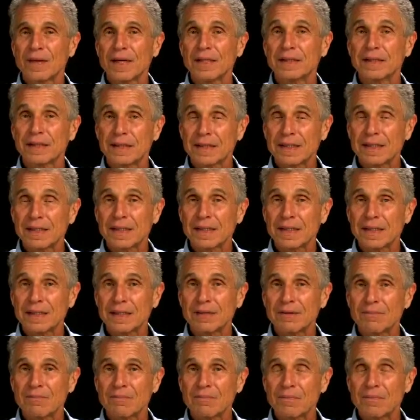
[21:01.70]
is the key,
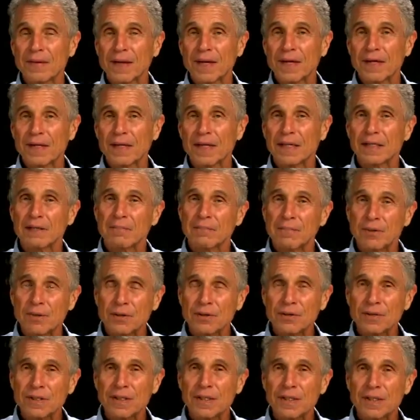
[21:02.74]
and the
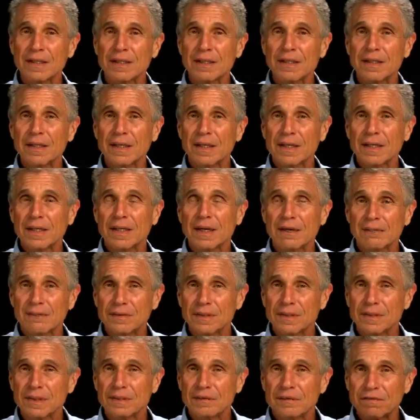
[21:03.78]
birthing of
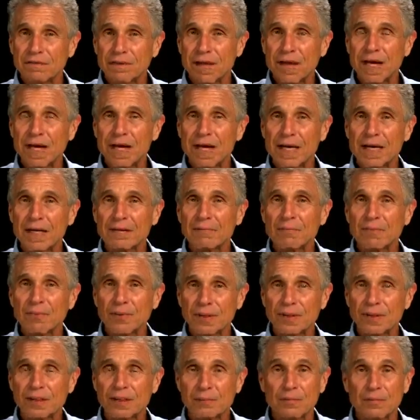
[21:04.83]
this divine
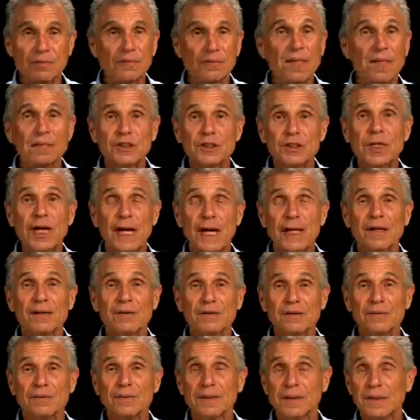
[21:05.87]
principle, that
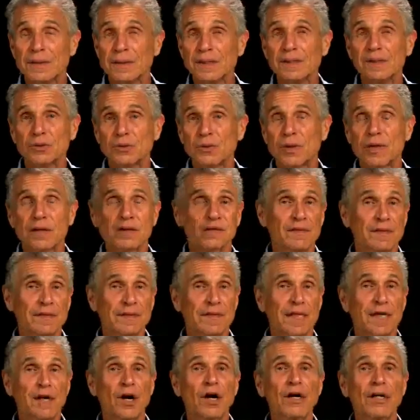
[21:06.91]
child within each one of
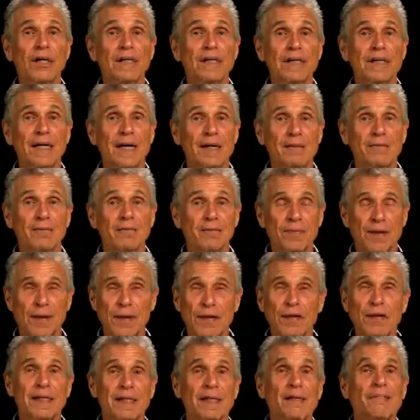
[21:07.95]
us, that archetype,
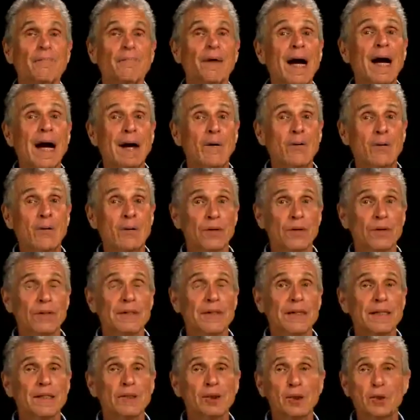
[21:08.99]
that power
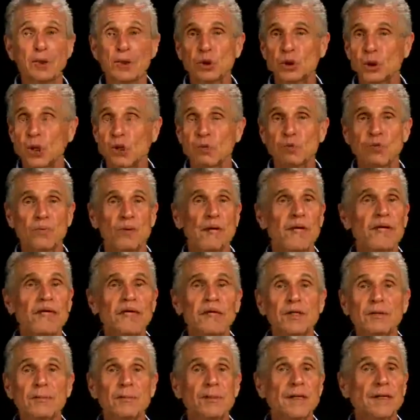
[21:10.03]
that is so ready
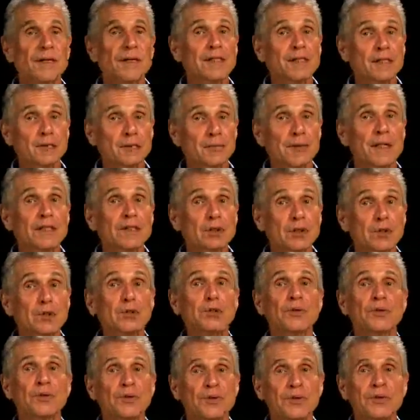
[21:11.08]
to be expressed through
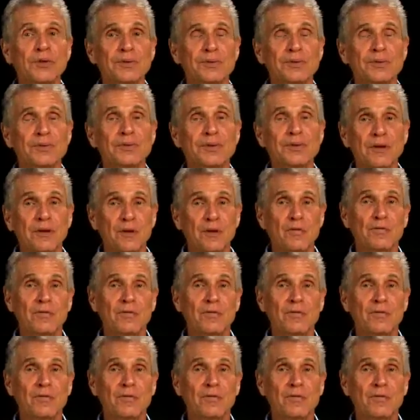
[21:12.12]
you